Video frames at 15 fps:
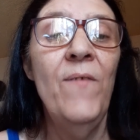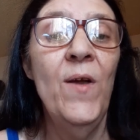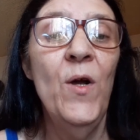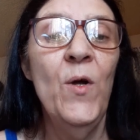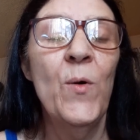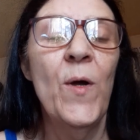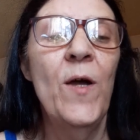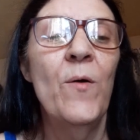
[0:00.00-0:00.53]

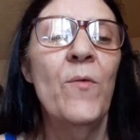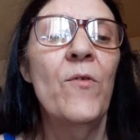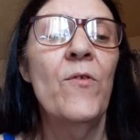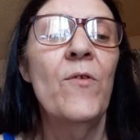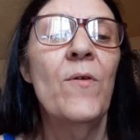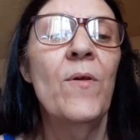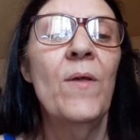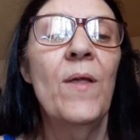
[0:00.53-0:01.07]

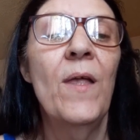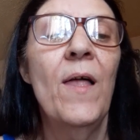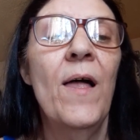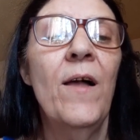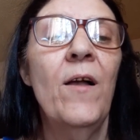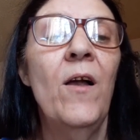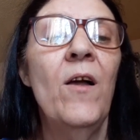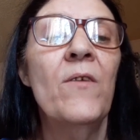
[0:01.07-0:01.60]
Fairgrounds,
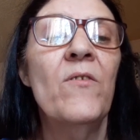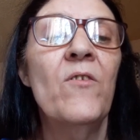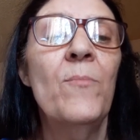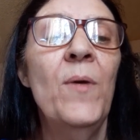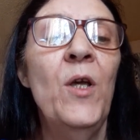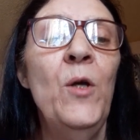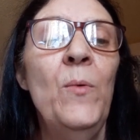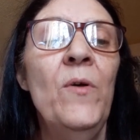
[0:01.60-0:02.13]
a
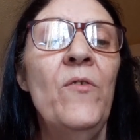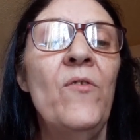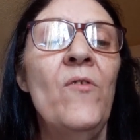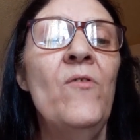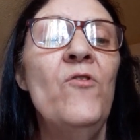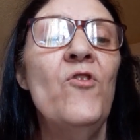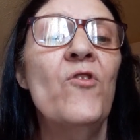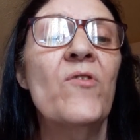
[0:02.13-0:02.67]
conspicuous
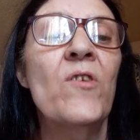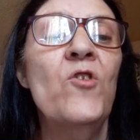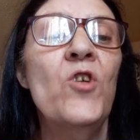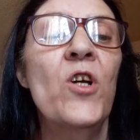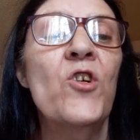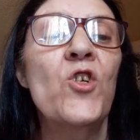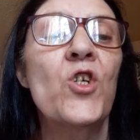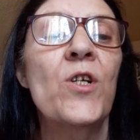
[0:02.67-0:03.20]

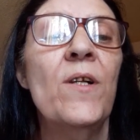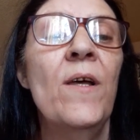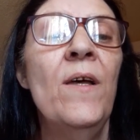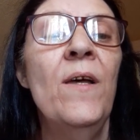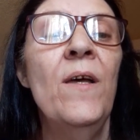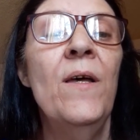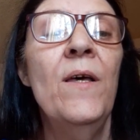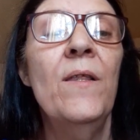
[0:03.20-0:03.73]
suggestion
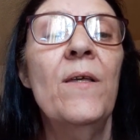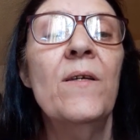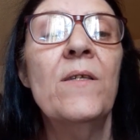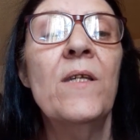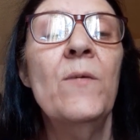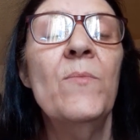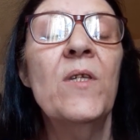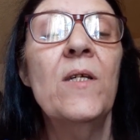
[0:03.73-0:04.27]
that
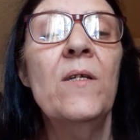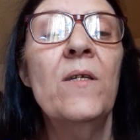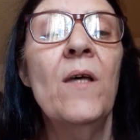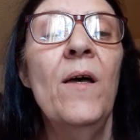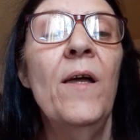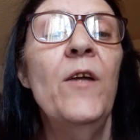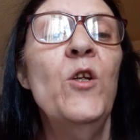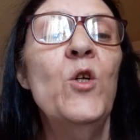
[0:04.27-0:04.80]
seems
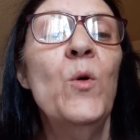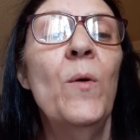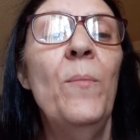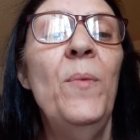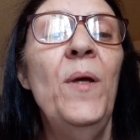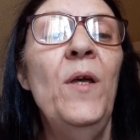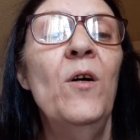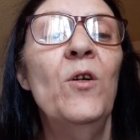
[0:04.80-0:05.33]
designed to
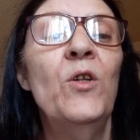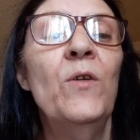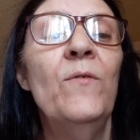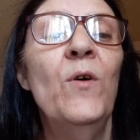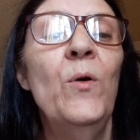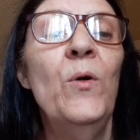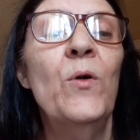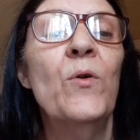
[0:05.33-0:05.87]
appeal to
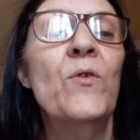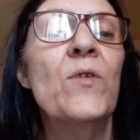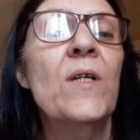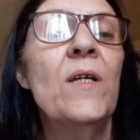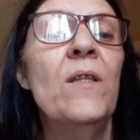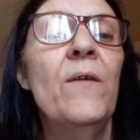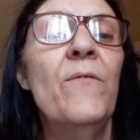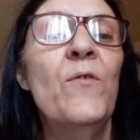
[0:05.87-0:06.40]
voters
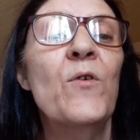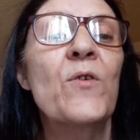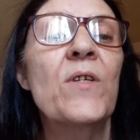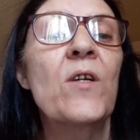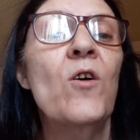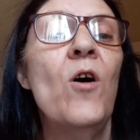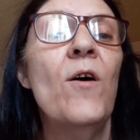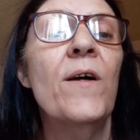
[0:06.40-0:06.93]
in the
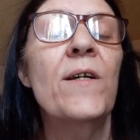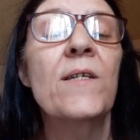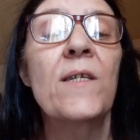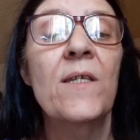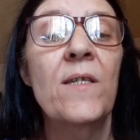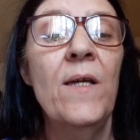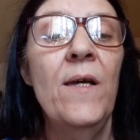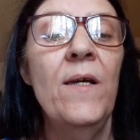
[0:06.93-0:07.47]
first caucus
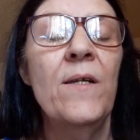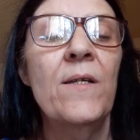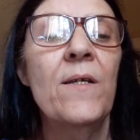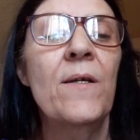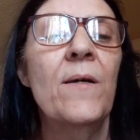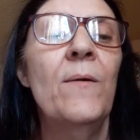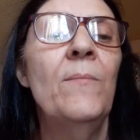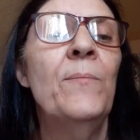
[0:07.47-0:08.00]
state.
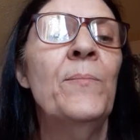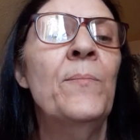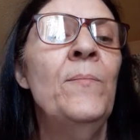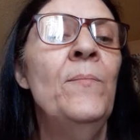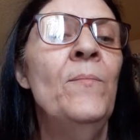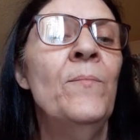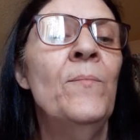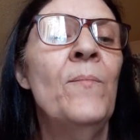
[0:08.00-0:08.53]

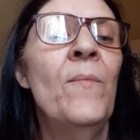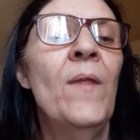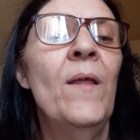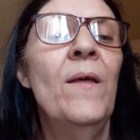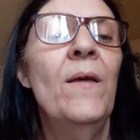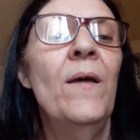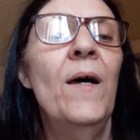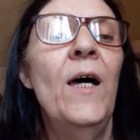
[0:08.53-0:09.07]

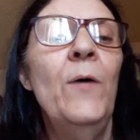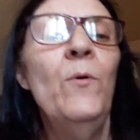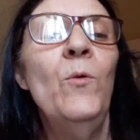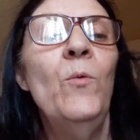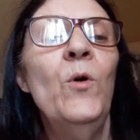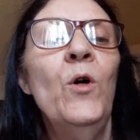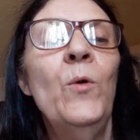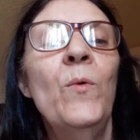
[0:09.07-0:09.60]
I
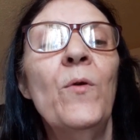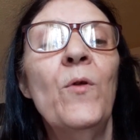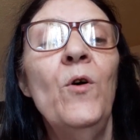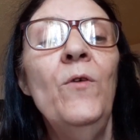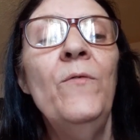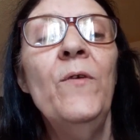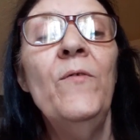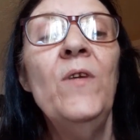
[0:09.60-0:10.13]
will work with
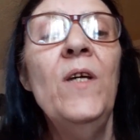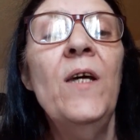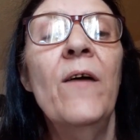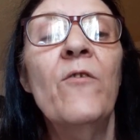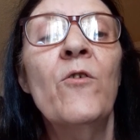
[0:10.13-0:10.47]
all 50